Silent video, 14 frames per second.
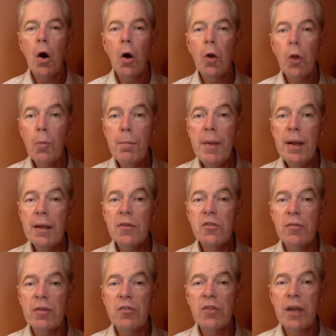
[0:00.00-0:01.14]
Although millions
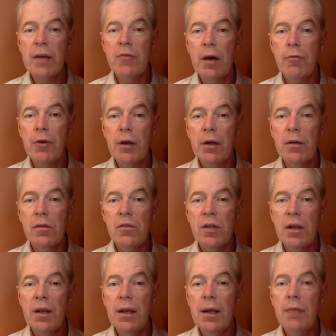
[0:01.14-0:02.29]
of enslaved Africans
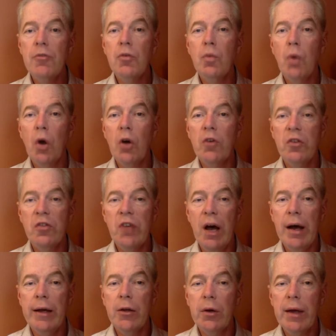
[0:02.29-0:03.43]
lived, worked, and
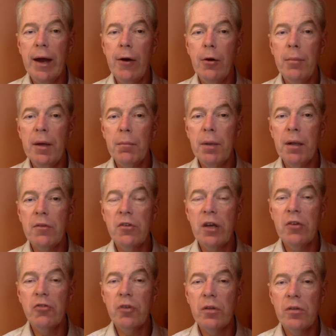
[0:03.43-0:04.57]
died on Caribbean
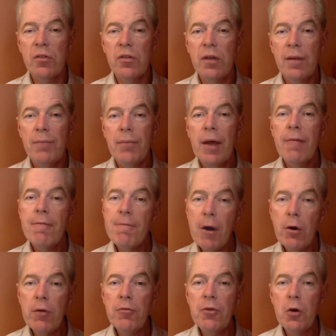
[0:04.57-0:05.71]
plantations,
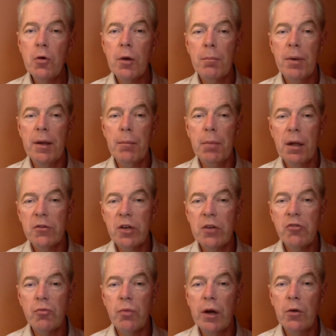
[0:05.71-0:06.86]
very few complete
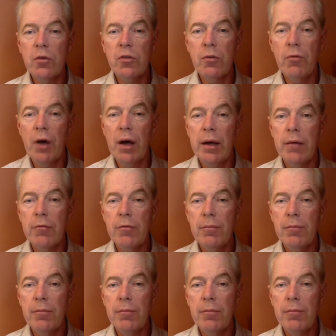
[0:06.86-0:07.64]
plantation records survive.